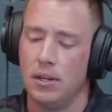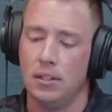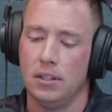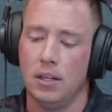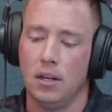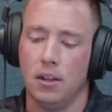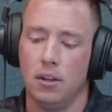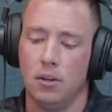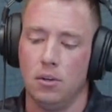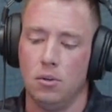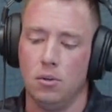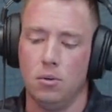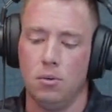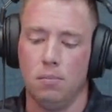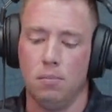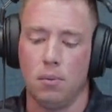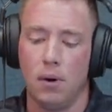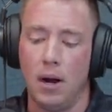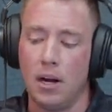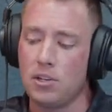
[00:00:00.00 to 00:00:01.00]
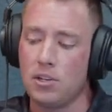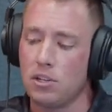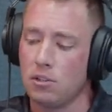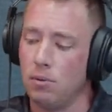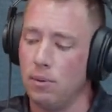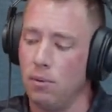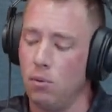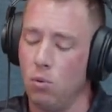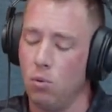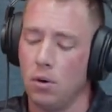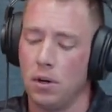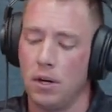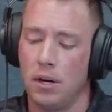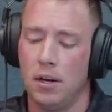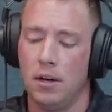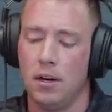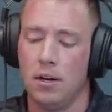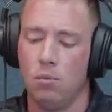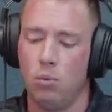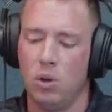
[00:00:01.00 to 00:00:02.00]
a lot of the new projects we've been working on.